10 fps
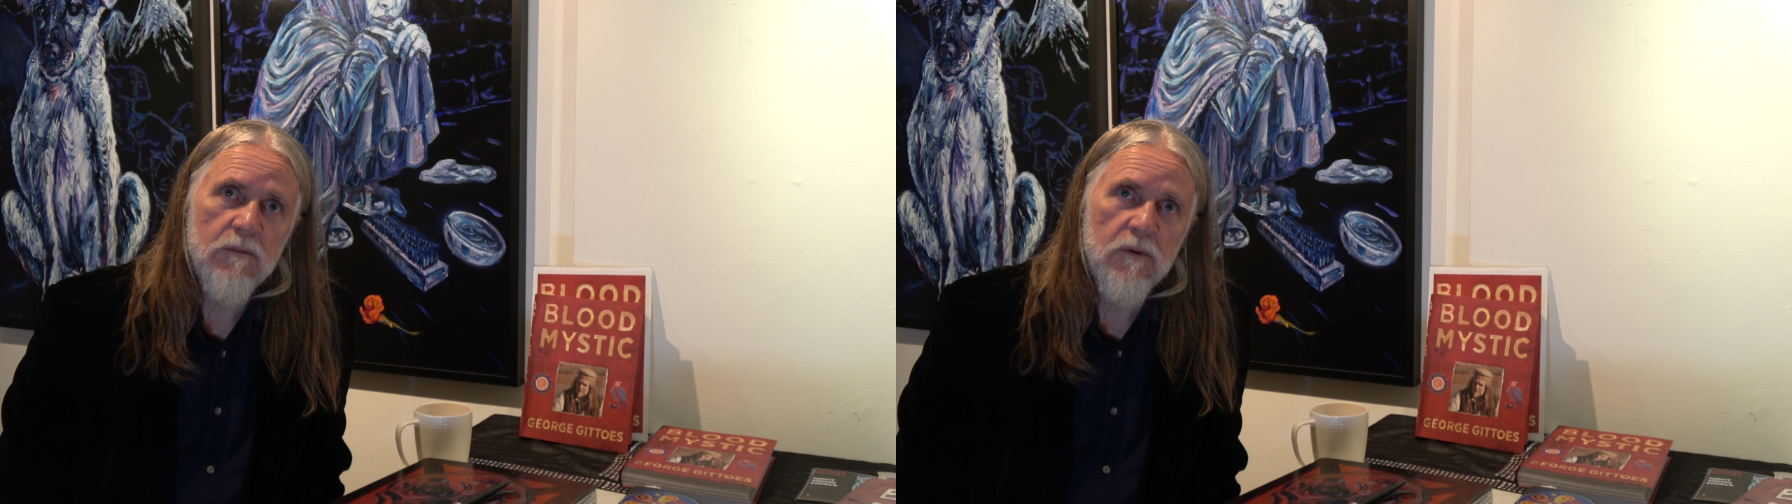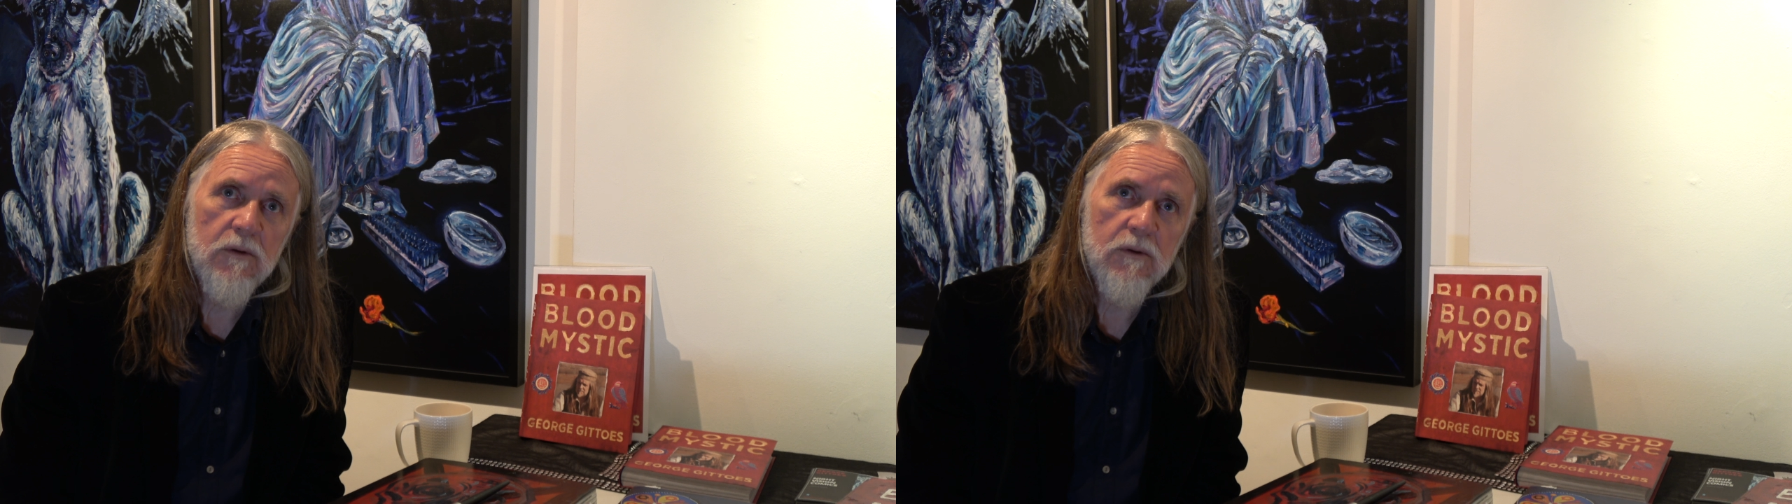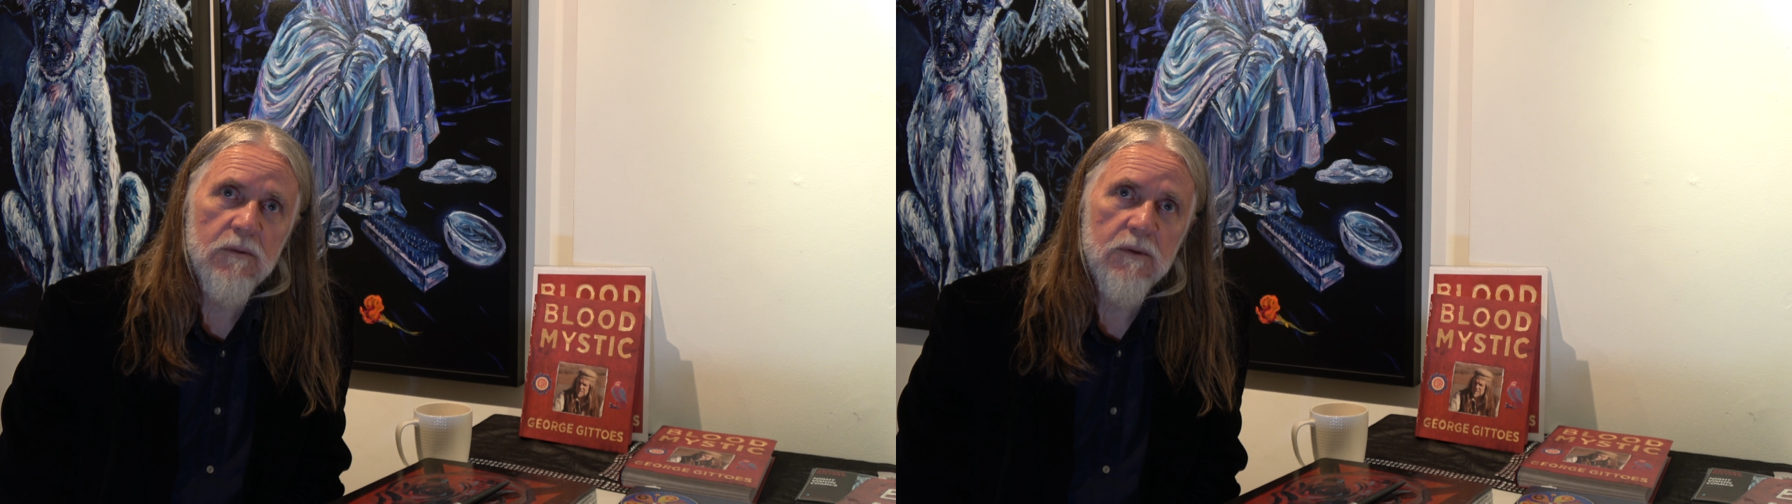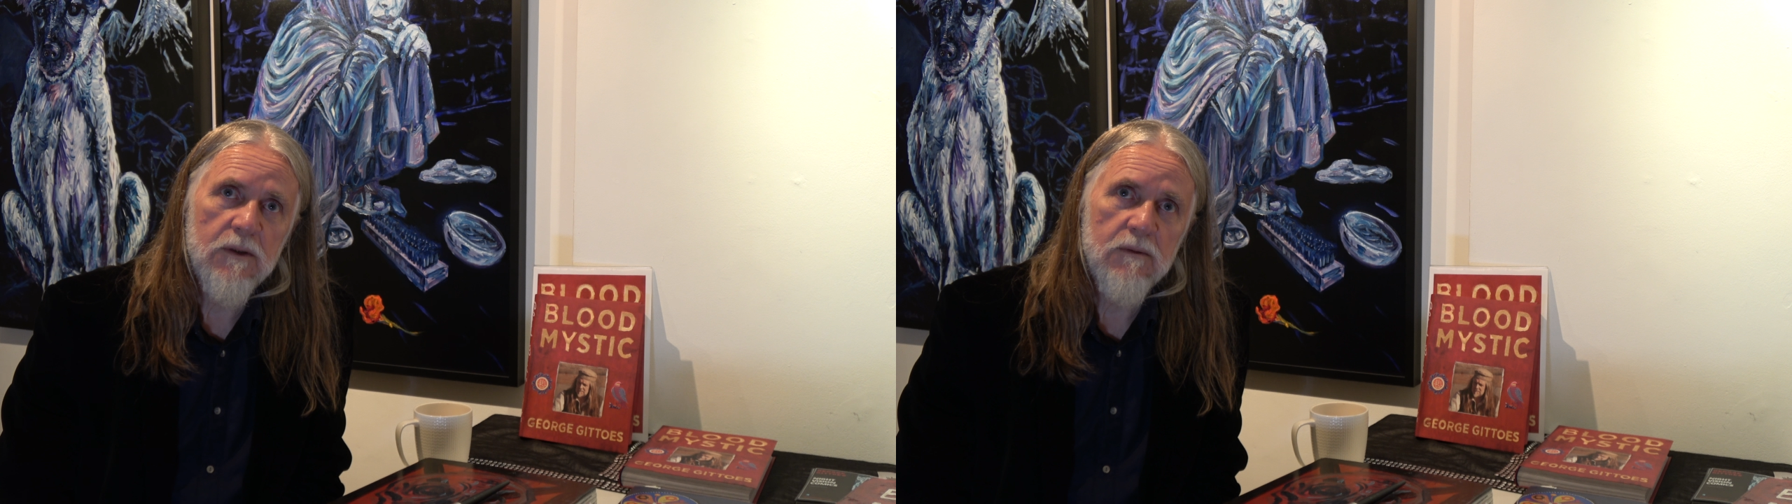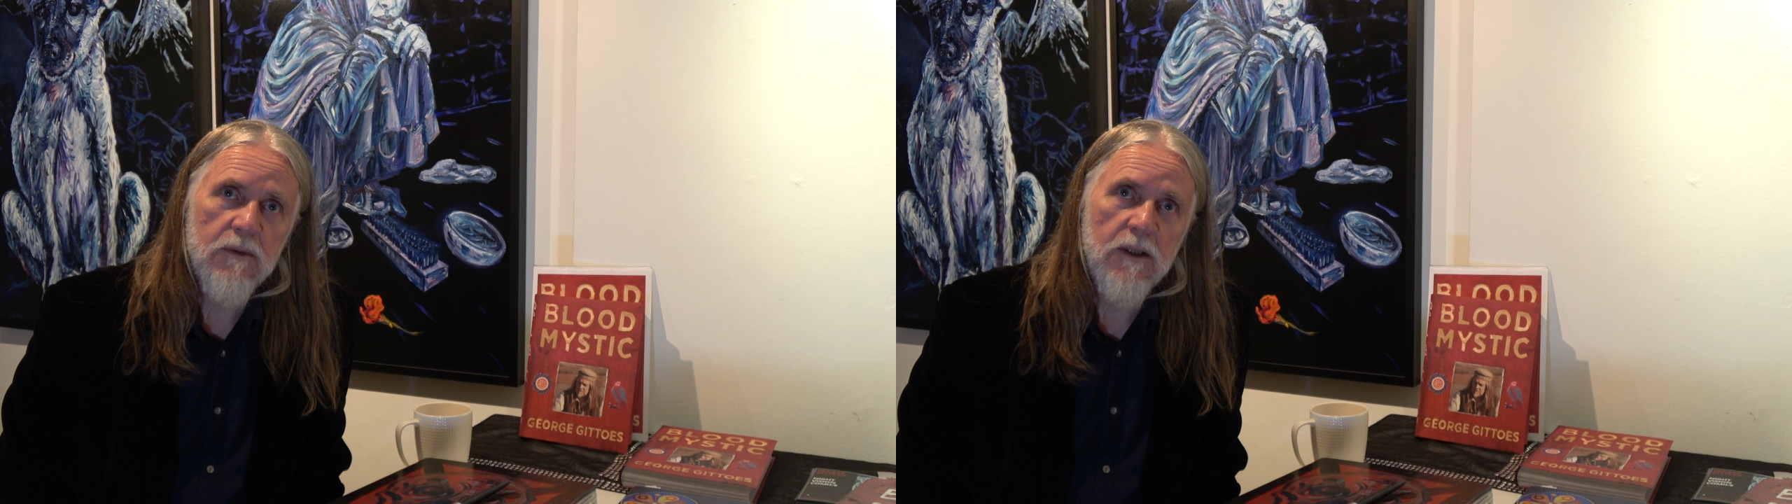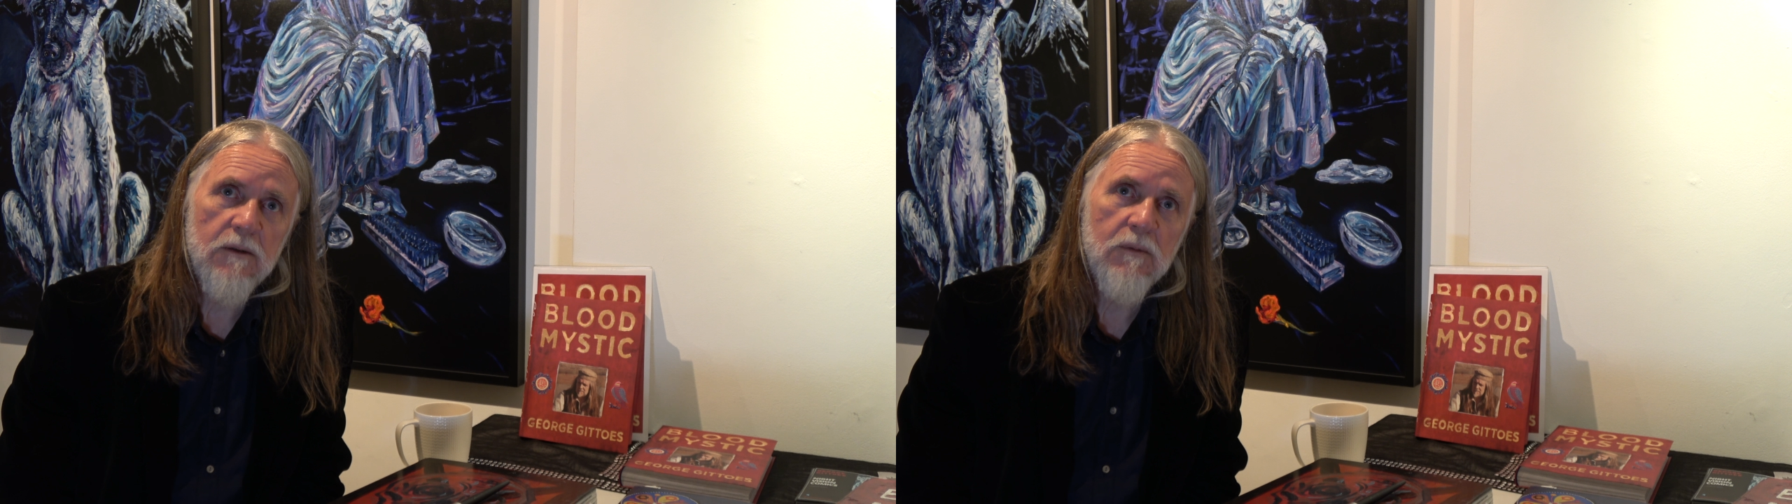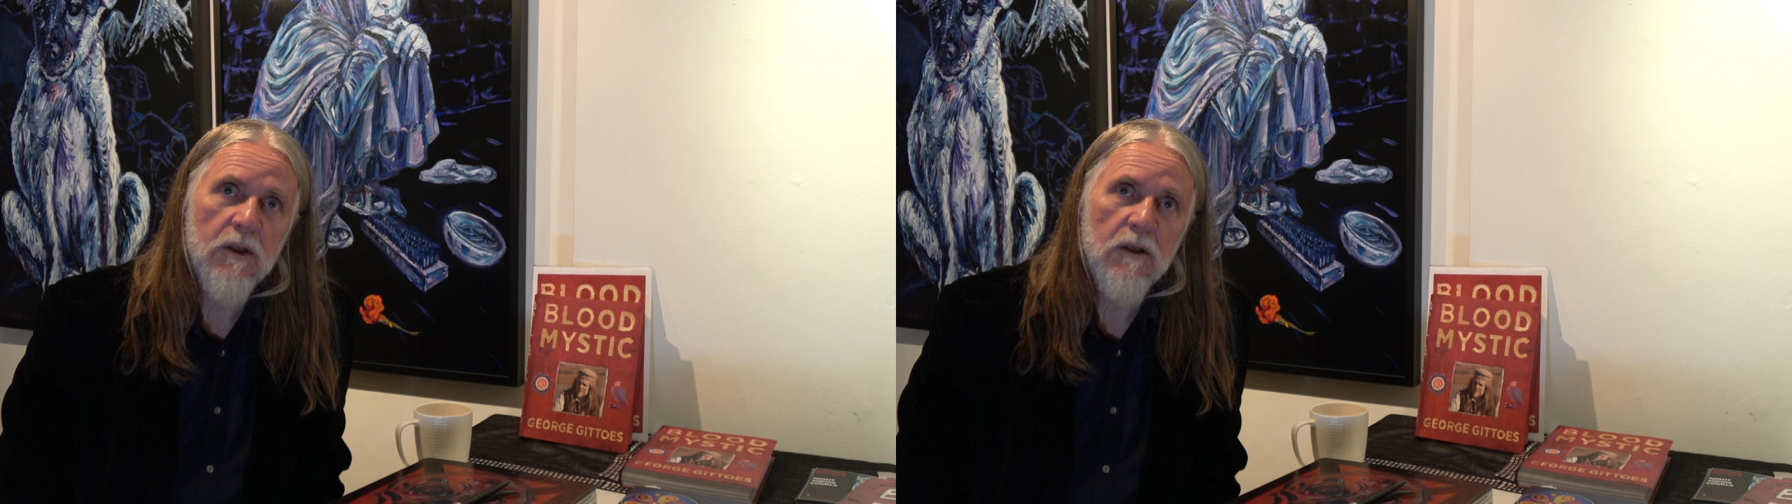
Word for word: war than anyone